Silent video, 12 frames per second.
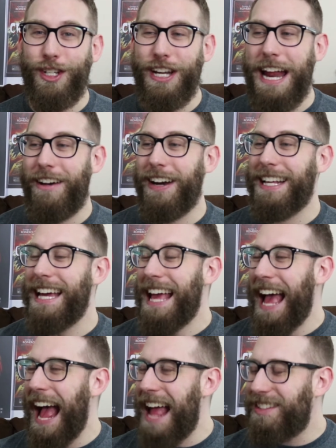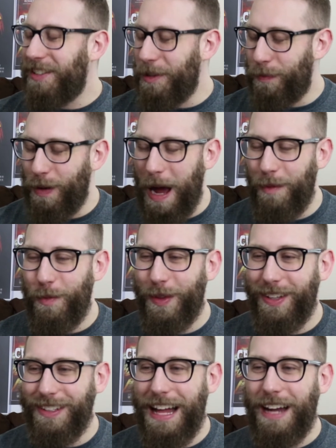generic, as is the problem
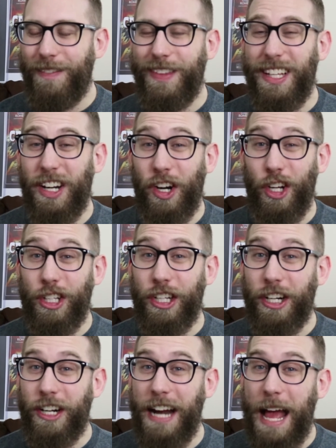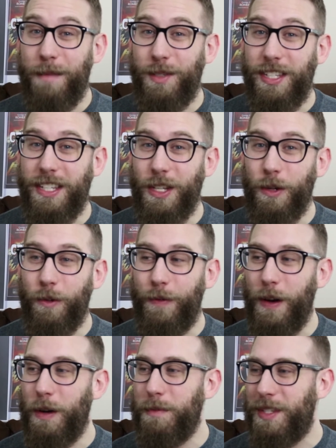with a lot of the earlier MCU
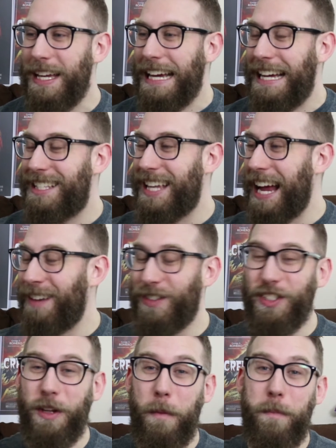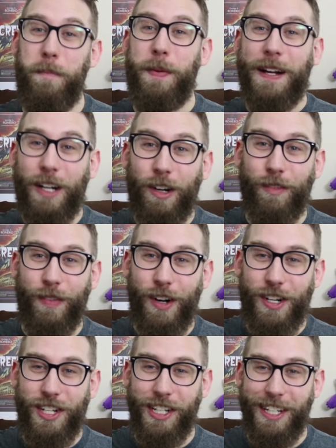films, it's kind of just a bigger
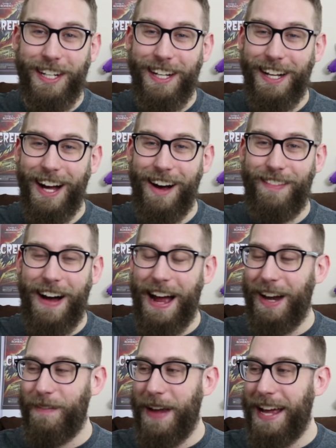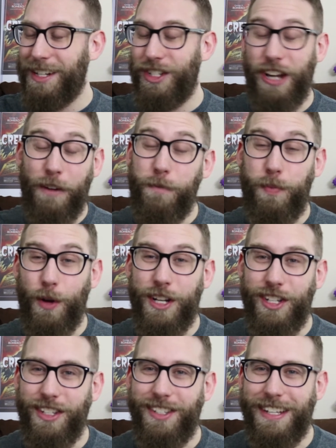version of Iron Man. Jeff
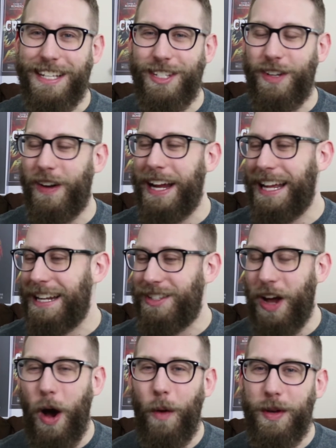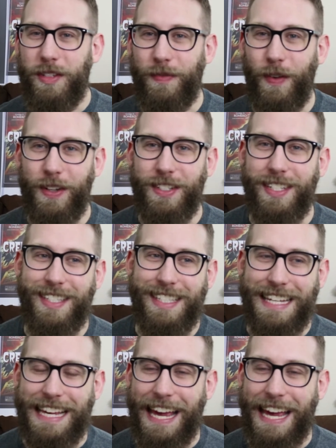Bridges is great, and it's always fun to see